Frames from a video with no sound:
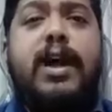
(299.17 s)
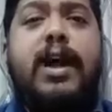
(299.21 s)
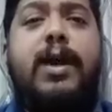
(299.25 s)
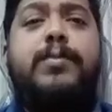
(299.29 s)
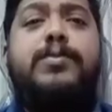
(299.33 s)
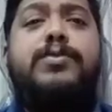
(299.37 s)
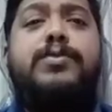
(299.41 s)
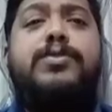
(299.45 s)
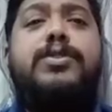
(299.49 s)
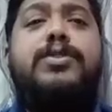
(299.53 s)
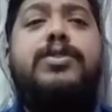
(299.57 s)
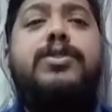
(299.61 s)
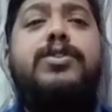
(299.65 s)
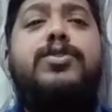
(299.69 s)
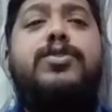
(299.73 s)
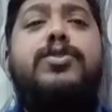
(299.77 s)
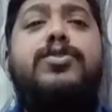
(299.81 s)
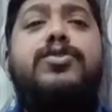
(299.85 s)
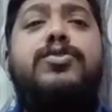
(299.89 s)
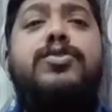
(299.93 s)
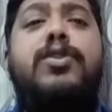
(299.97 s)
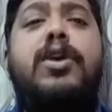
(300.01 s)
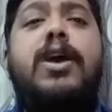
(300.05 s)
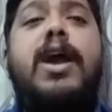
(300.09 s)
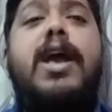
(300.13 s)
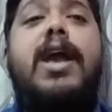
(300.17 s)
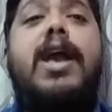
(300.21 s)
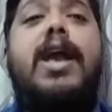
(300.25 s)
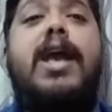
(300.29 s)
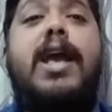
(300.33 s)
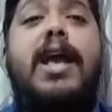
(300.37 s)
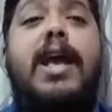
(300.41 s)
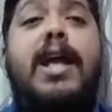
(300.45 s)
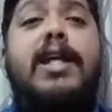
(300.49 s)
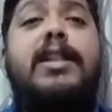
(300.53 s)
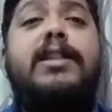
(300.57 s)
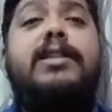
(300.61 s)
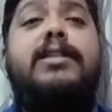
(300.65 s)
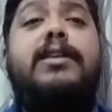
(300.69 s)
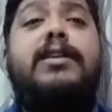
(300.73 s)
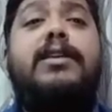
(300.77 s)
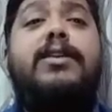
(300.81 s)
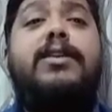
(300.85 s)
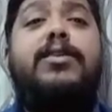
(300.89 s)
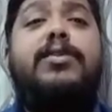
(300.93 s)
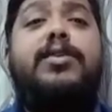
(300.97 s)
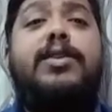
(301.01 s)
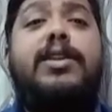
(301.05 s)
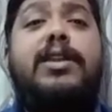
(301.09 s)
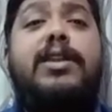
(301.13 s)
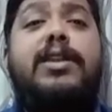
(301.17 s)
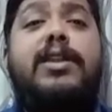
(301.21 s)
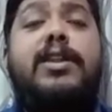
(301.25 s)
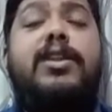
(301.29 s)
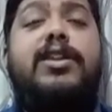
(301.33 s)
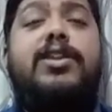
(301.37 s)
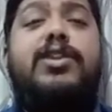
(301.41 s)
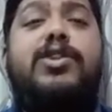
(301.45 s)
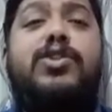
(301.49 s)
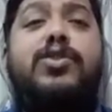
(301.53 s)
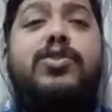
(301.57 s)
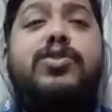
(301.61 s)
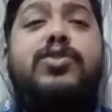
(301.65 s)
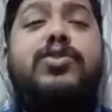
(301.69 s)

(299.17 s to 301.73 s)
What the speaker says: absent due to health related issues.